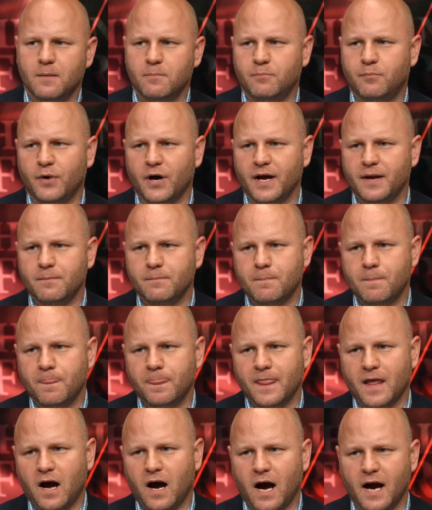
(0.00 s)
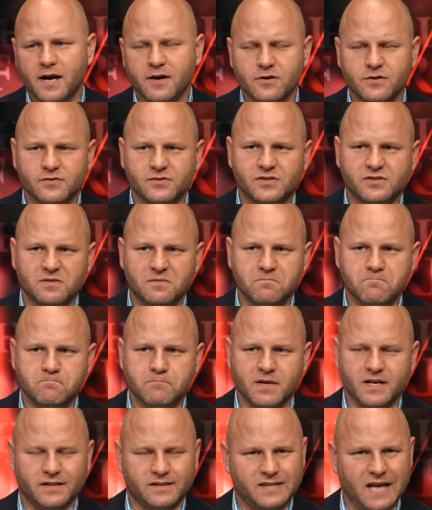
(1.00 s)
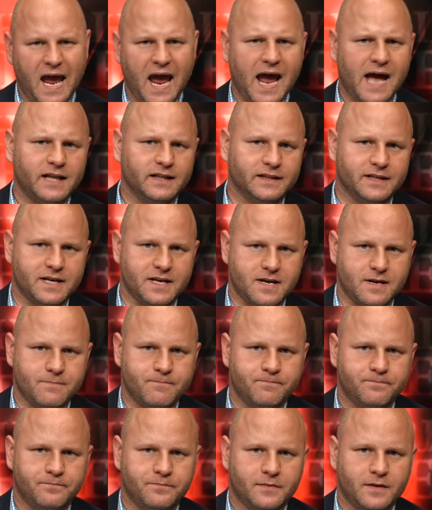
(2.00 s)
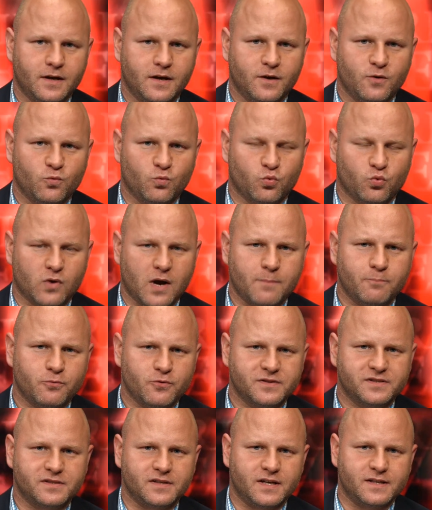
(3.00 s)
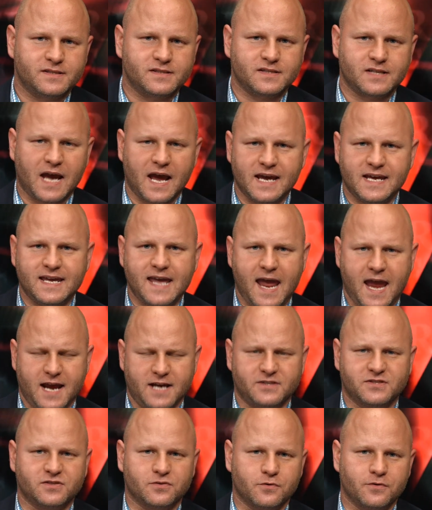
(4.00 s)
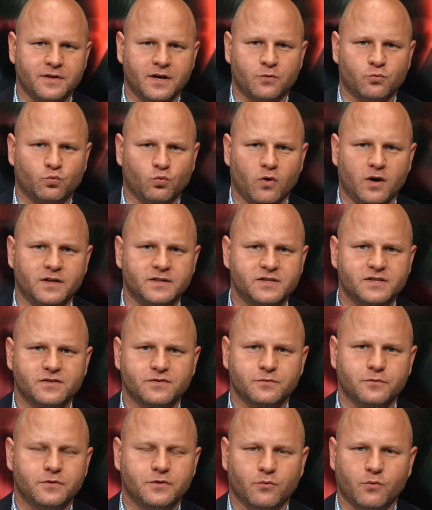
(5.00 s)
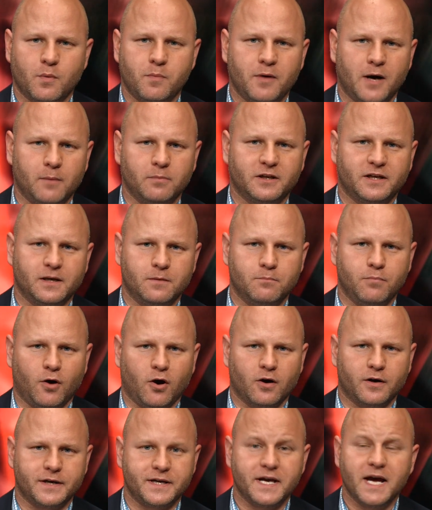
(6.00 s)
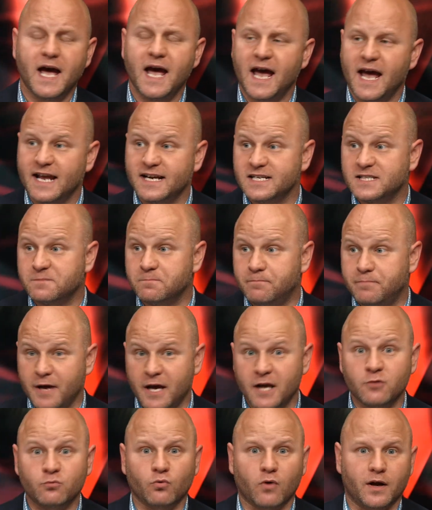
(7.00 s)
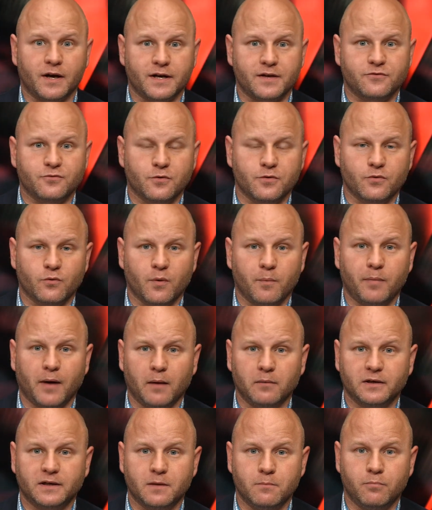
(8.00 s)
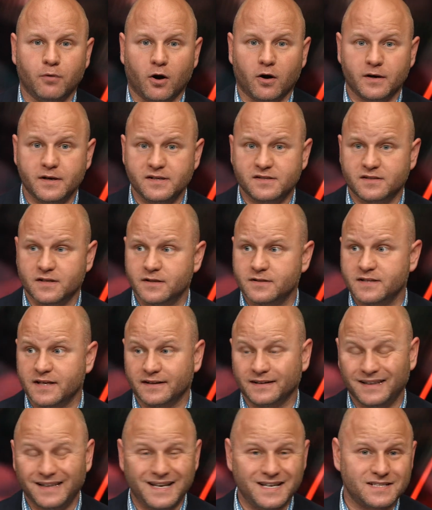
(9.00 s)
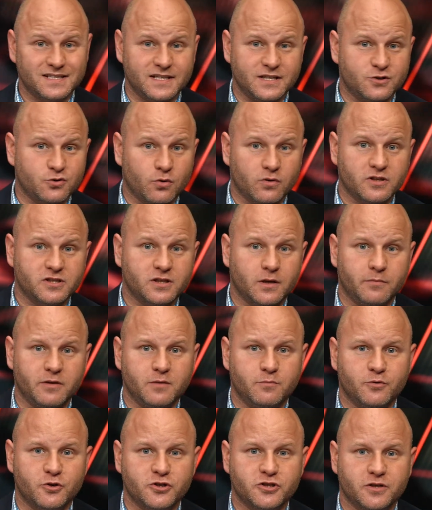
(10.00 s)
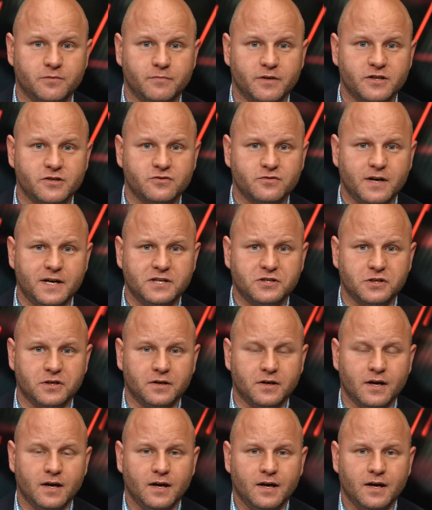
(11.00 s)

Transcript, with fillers: But Ayers' mentality represents a cancer that runs through the Republican Party, and it's been running through the Republican Party since at least the George W. Bush administration.